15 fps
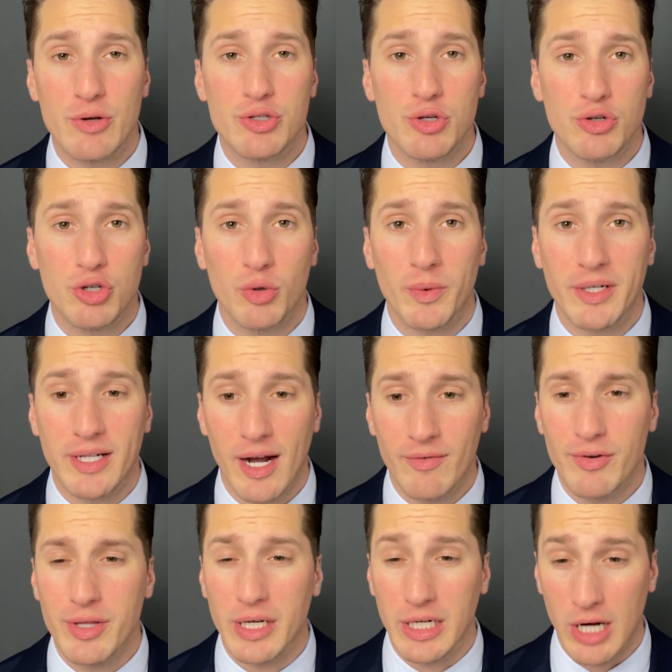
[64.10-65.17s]
you to recover
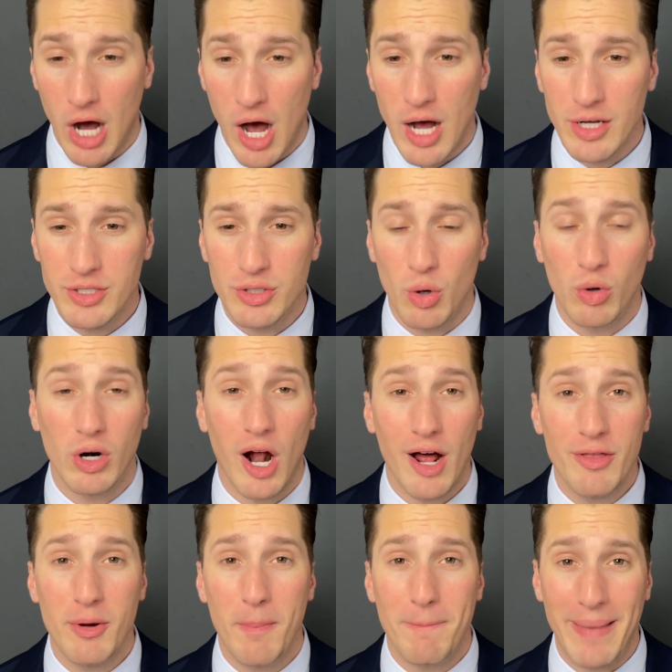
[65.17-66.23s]
the cost or
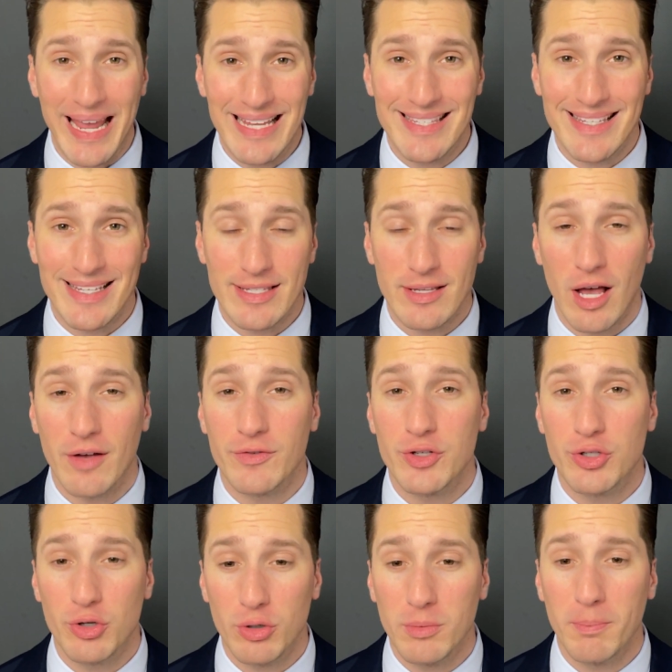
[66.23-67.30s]
other basis of
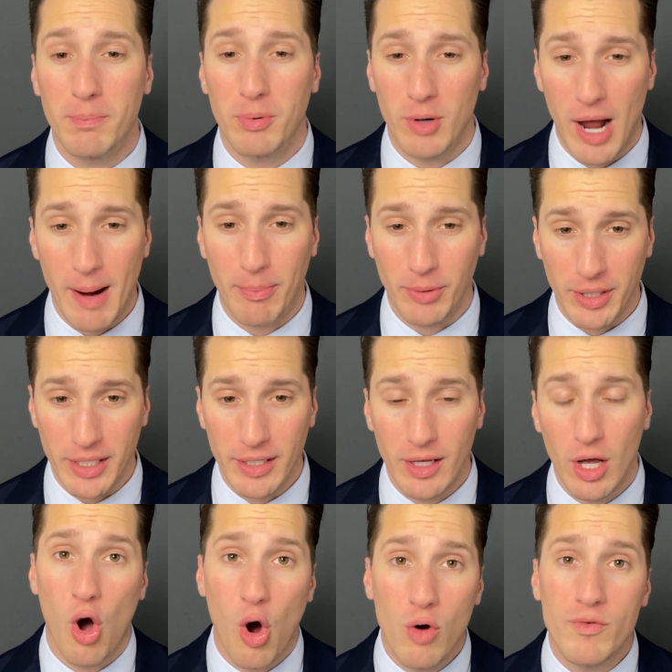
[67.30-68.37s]
certain property
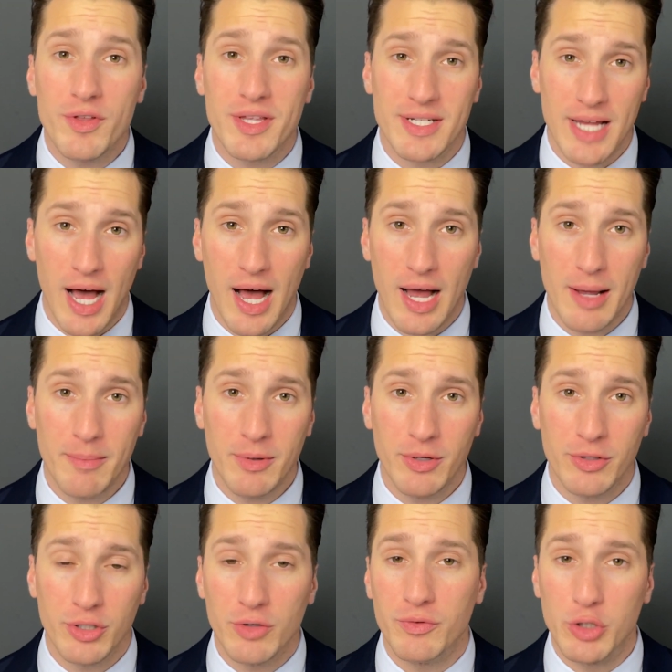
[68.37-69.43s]
over the time
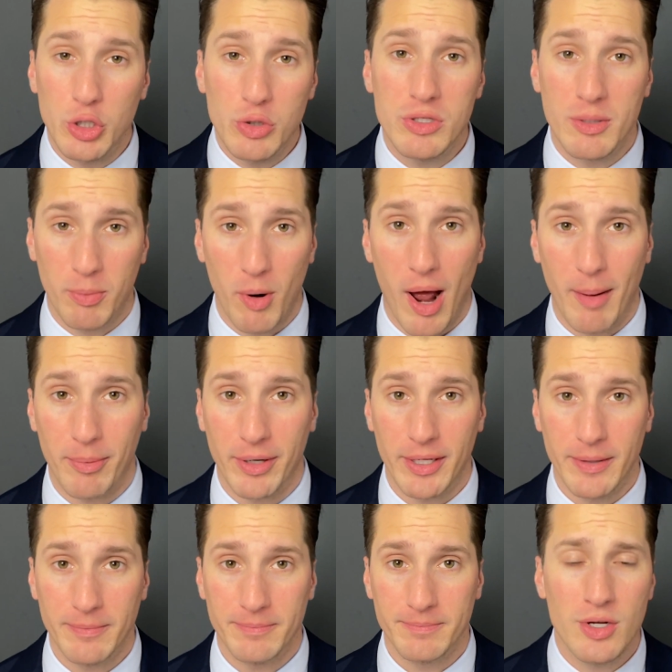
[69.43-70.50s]
you've used the property.
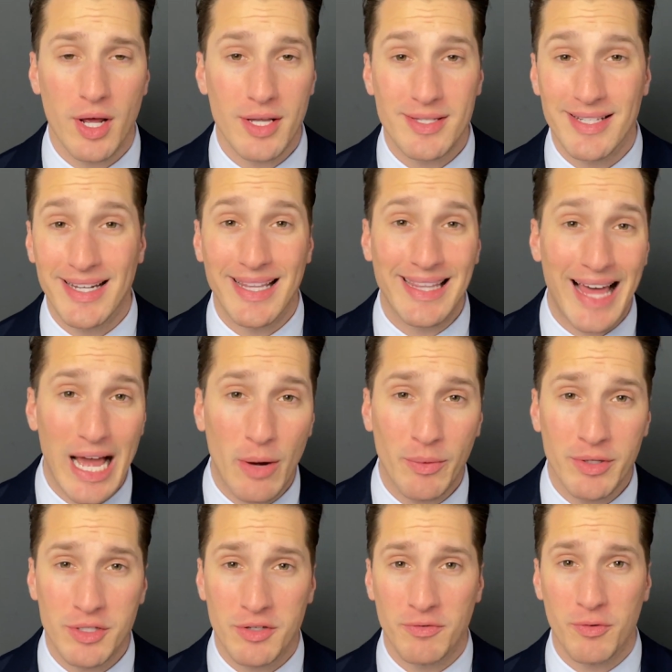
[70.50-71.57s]
It's an
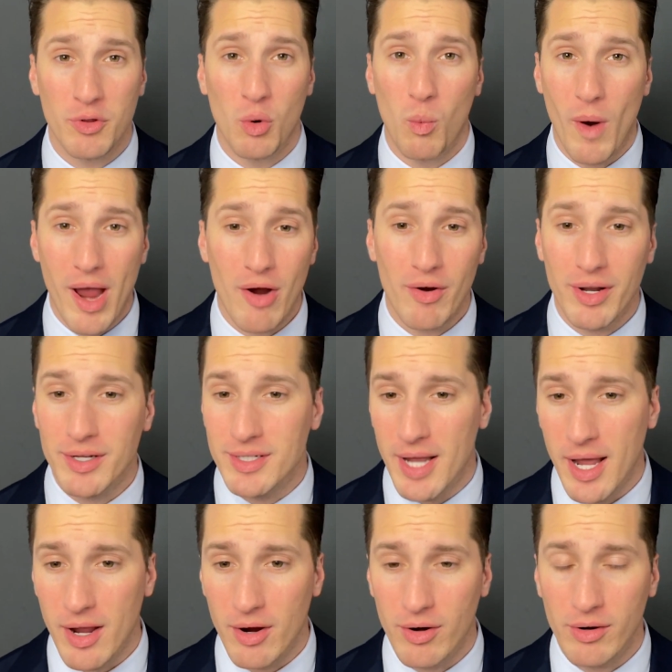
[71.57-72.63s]
allowance for the wear and
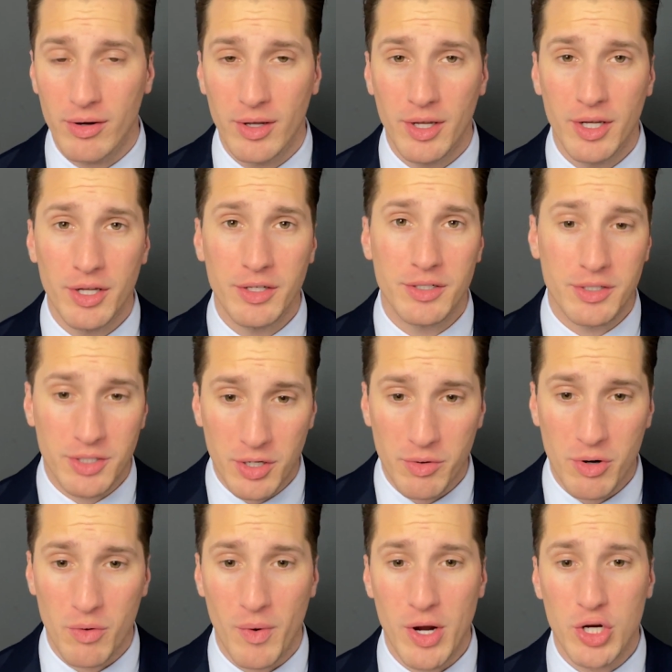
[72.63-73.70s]
tear,
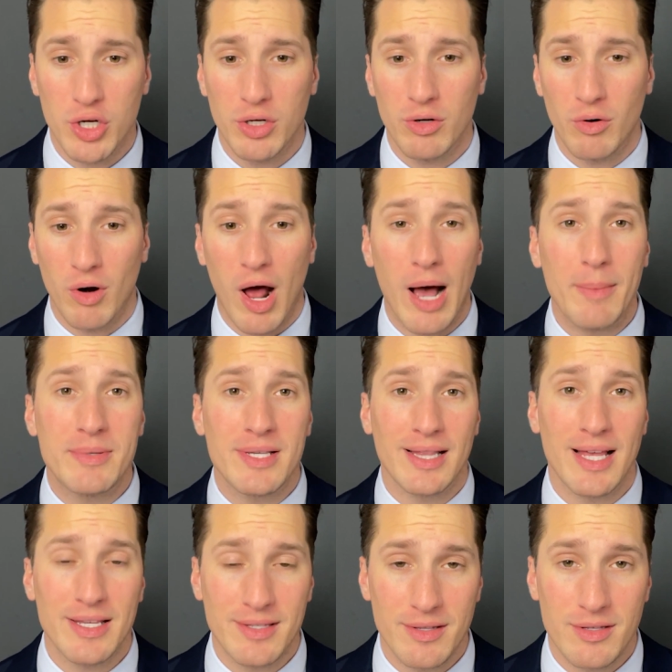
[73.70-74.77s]
deterioration, or
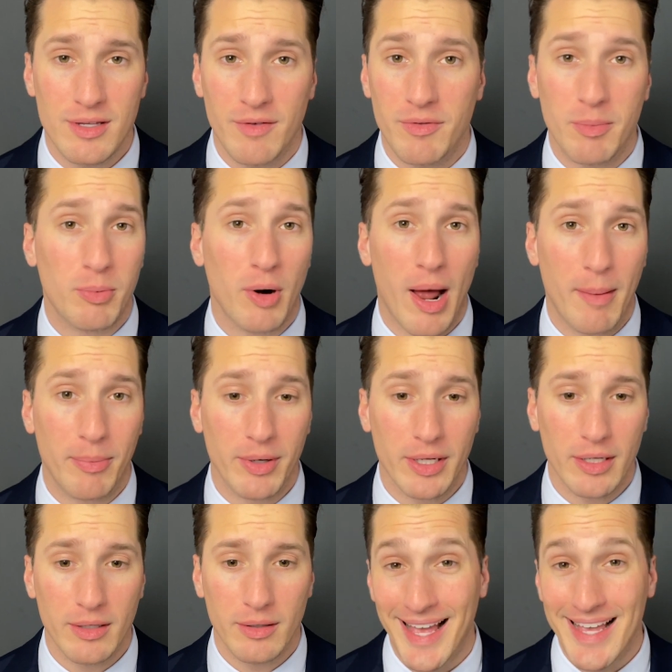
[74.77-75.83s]
obsolescence of the property.
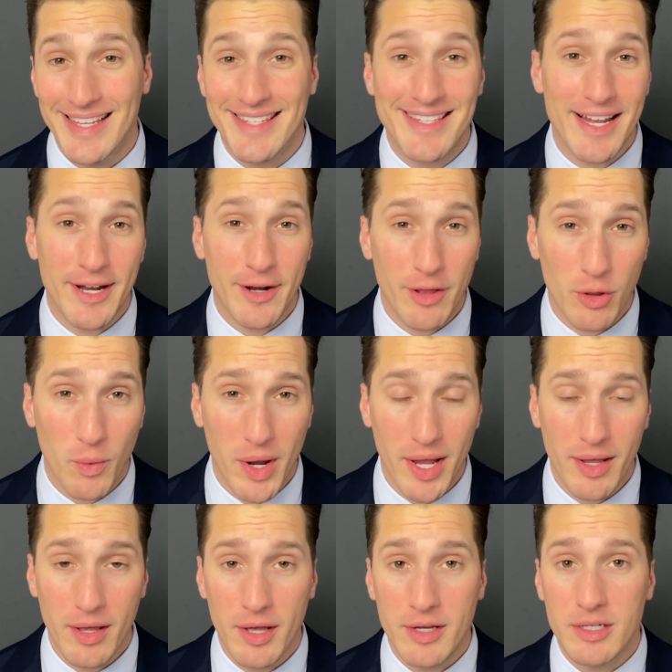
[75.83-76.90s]
Said another way,
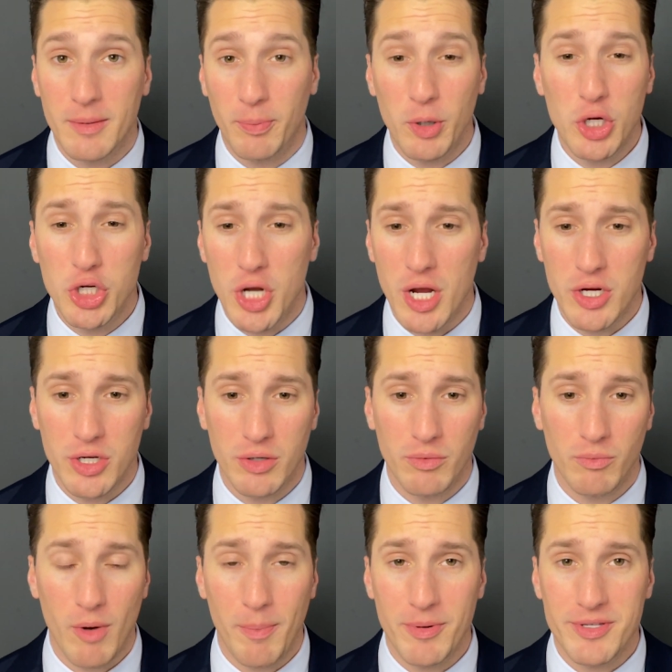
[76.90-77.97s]
depreciation
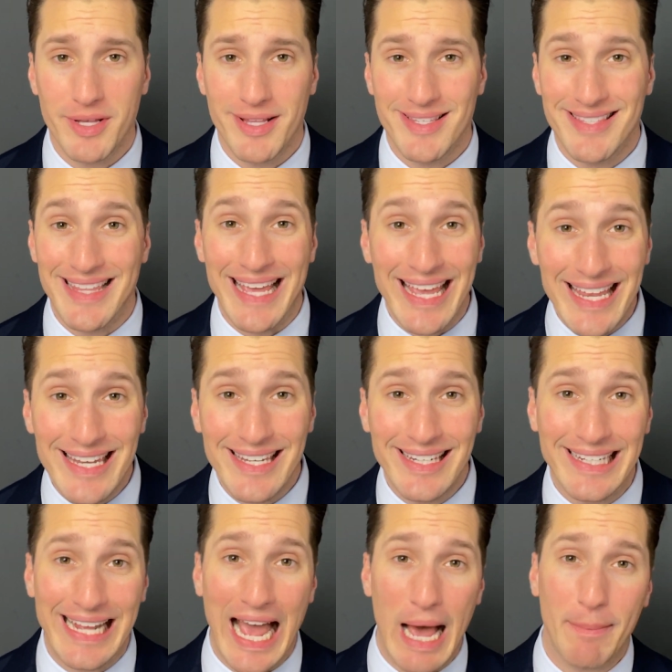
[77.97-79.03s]
represents the hidden
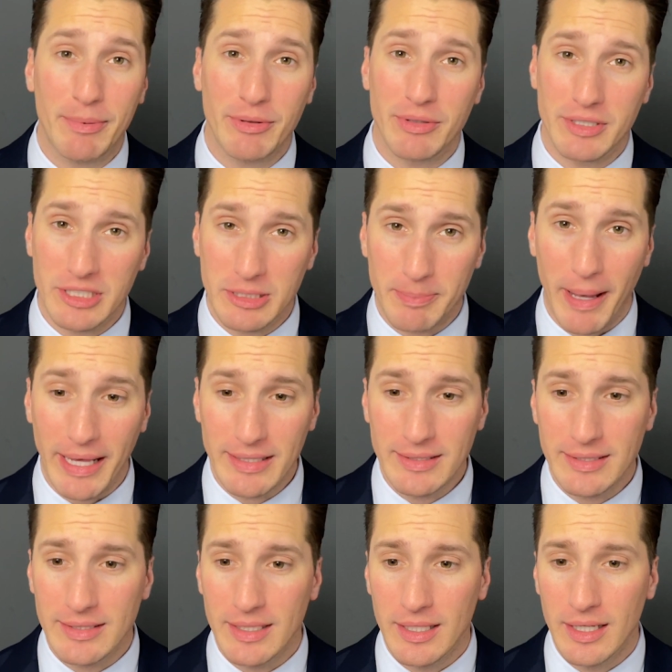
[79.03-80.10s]
capital
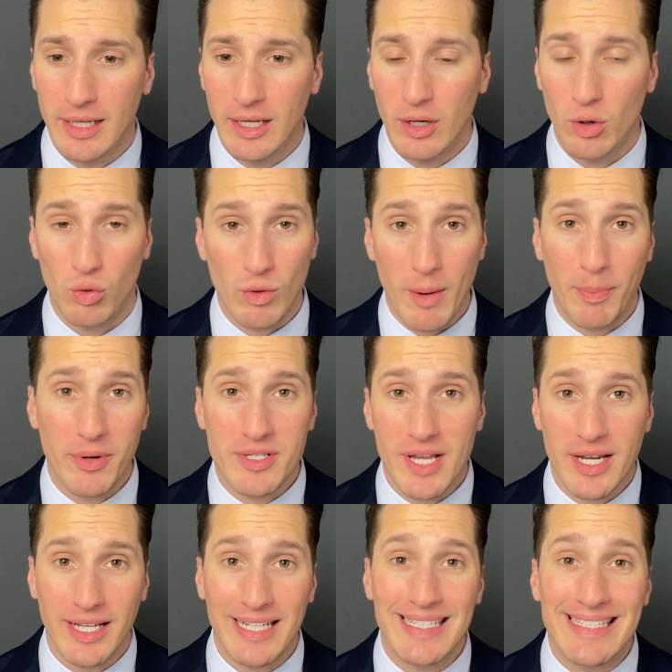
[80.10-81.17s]
expense,
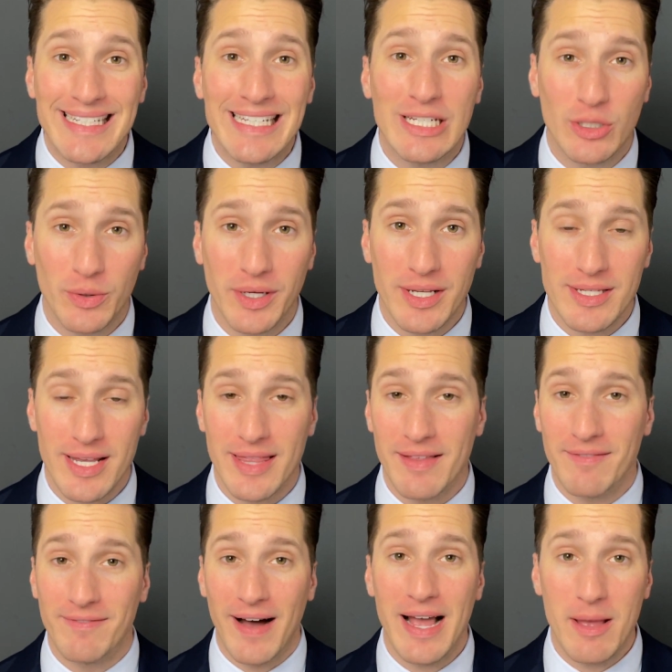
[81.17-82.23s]
representing a decrease in the
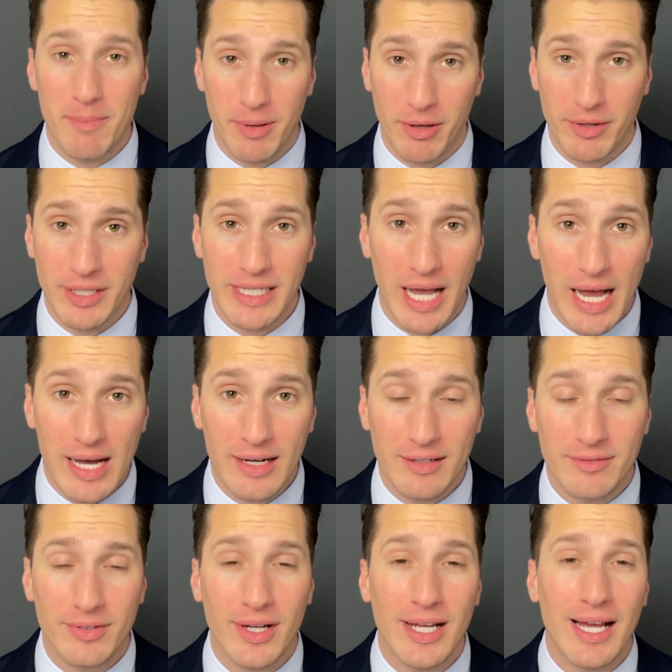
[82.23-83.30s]
viability
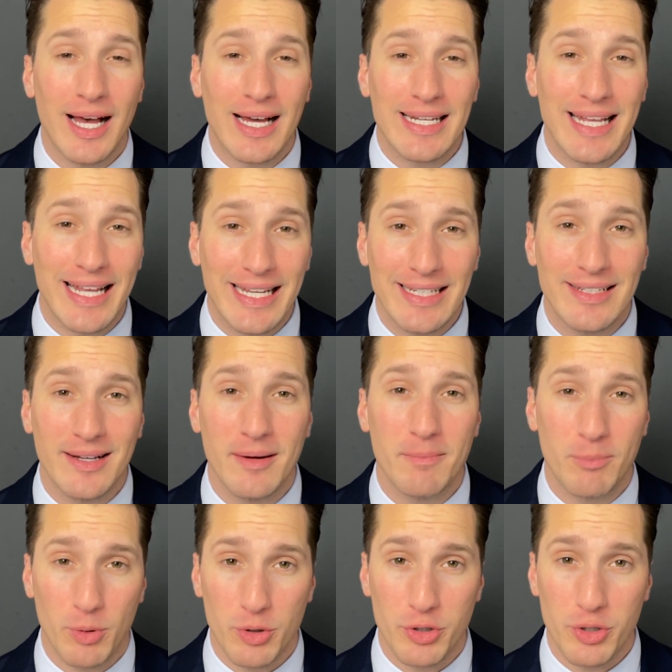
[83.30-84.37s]
of an
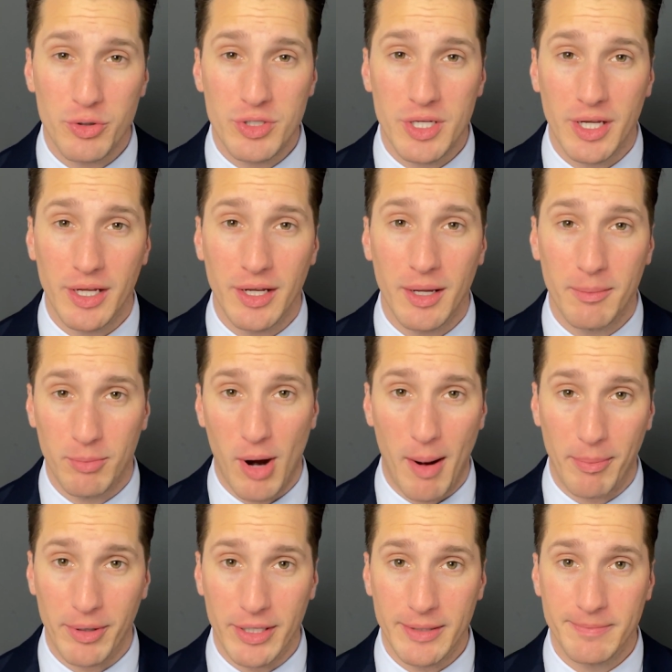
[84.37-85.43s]
income-producing
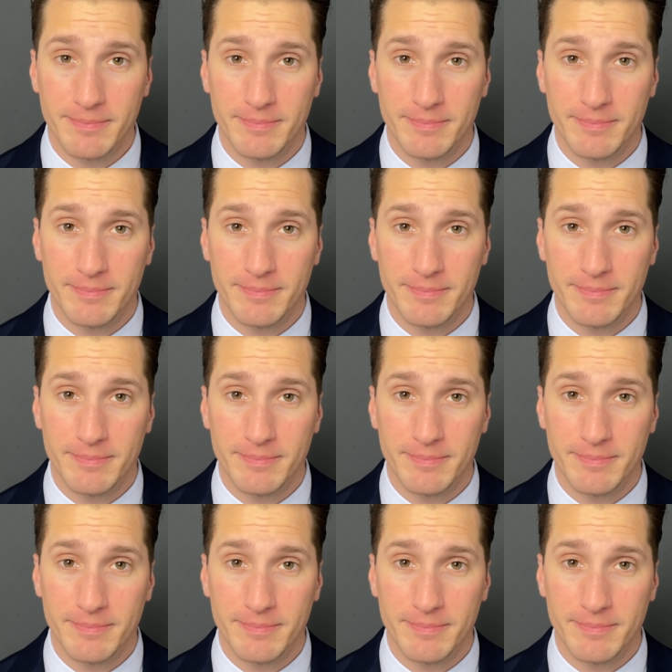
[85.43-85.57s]
property.